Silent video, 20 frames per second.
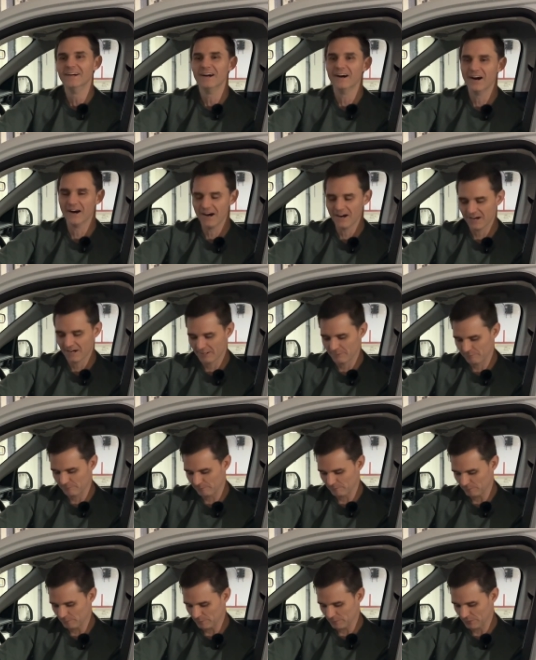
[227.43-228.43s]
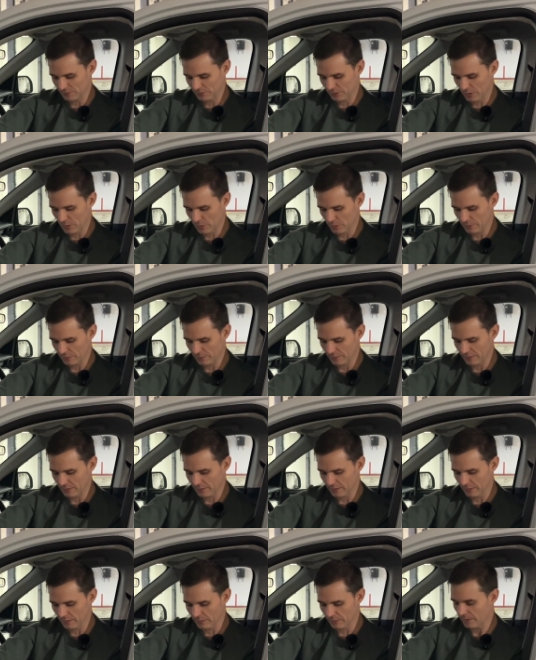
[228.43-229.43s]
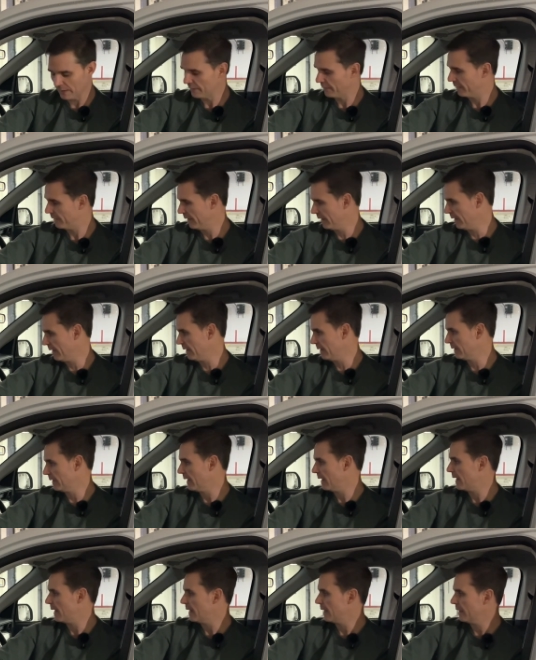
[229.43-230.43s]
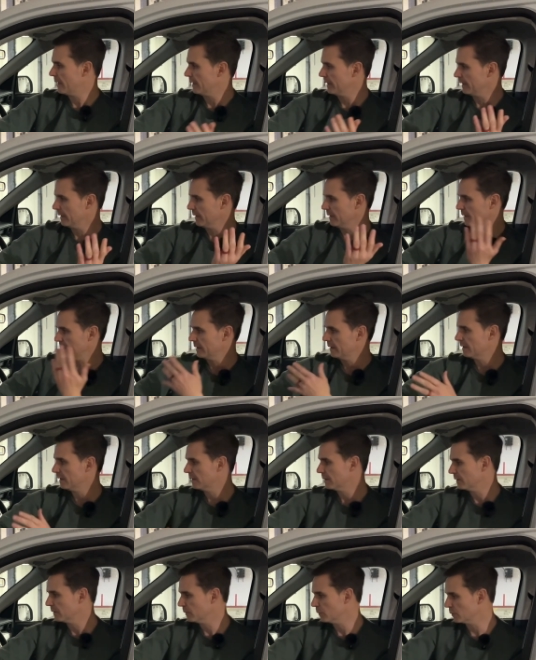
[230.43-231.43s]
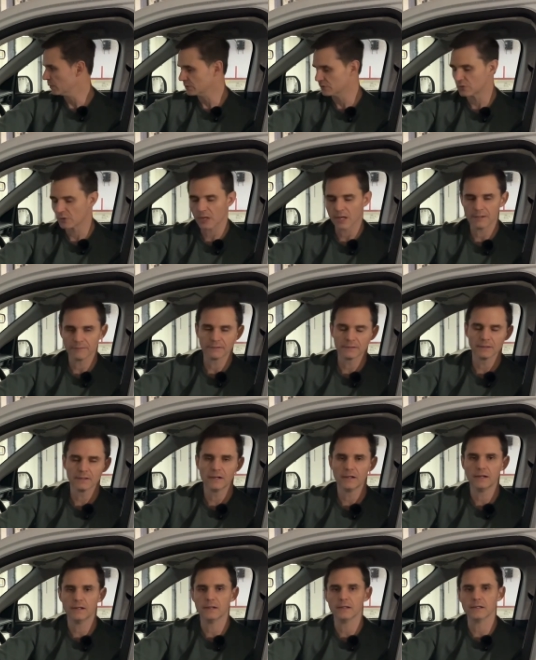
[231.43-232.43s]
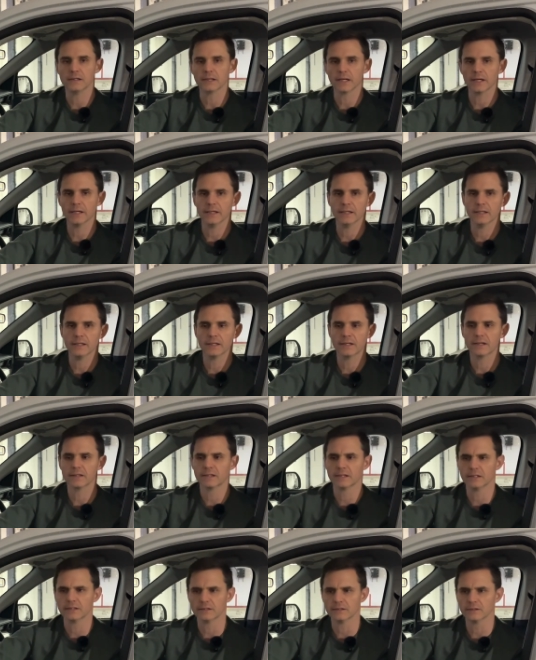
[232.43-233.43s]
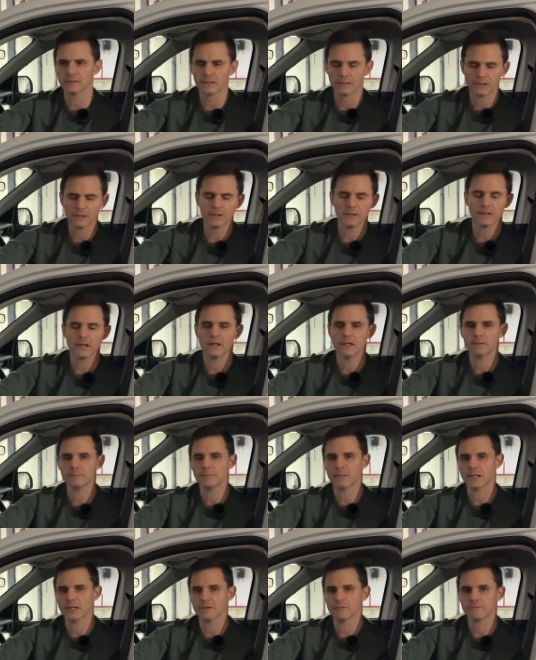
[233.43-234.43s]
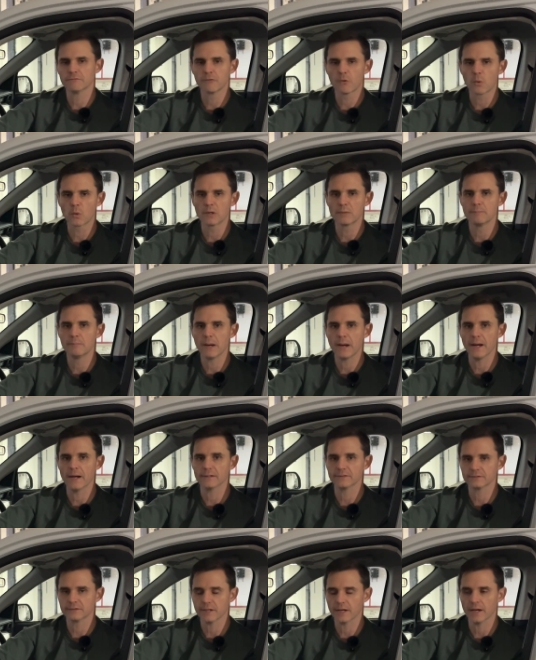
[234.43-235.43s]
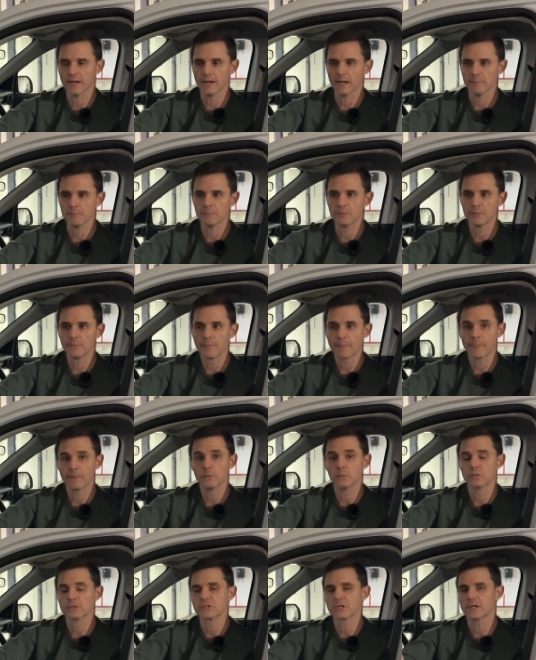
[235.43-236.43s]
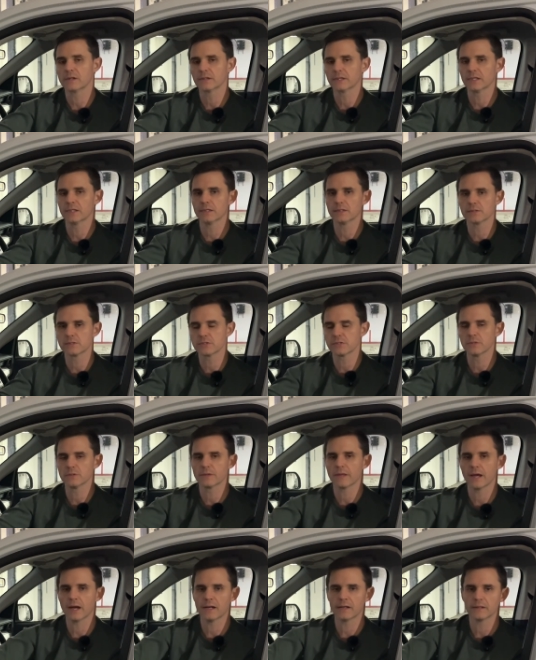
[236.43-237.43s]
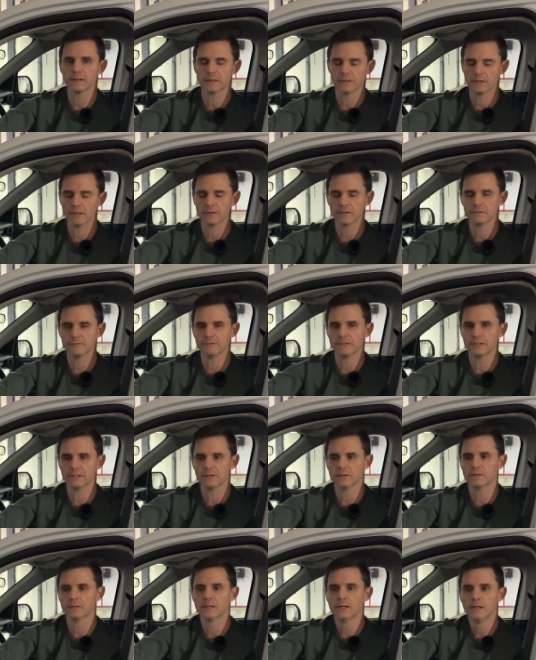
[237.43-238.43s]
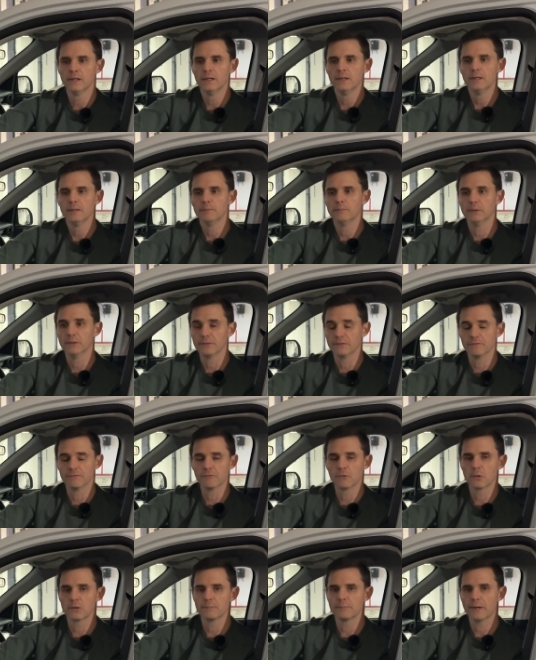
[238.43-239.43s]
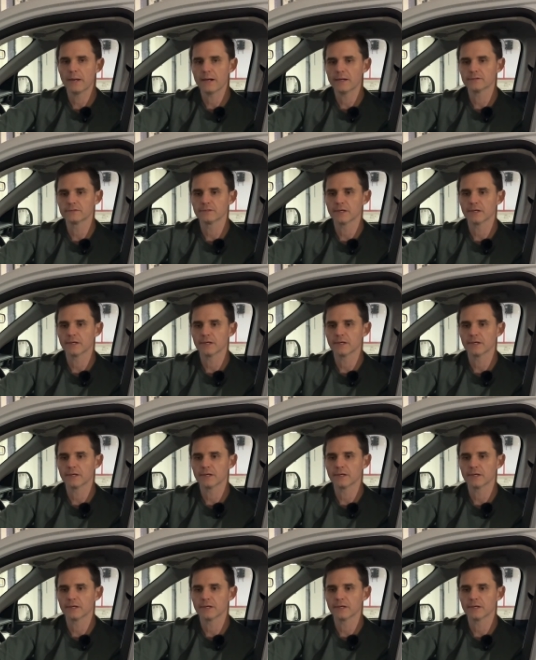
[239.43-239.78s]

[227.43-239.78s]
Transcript: So, you know, then I was driving along and I get an alert on my Ford Pass app, which I'll get into that in another video, but the Ford Pass